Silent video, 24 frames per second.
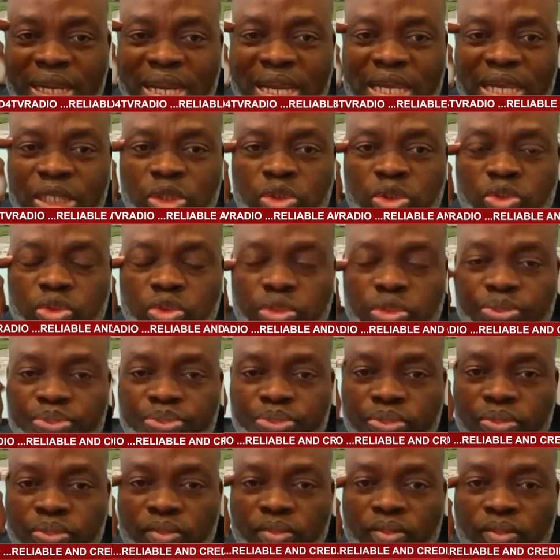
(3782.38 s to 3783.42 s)
classroom,
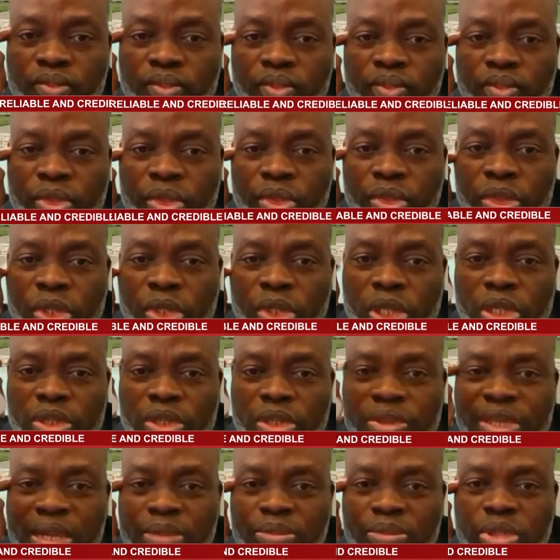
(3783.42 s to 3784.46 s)

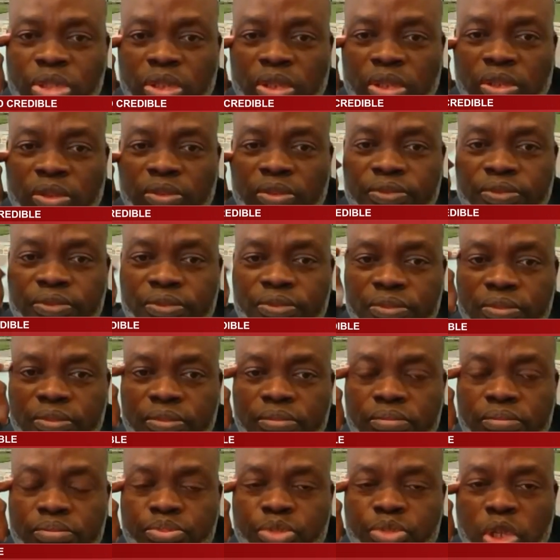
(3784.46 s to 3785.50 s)
in terms of
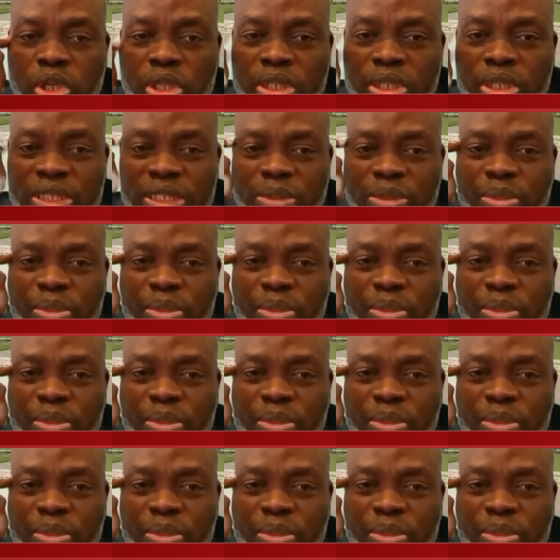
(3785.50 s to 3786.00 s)
policy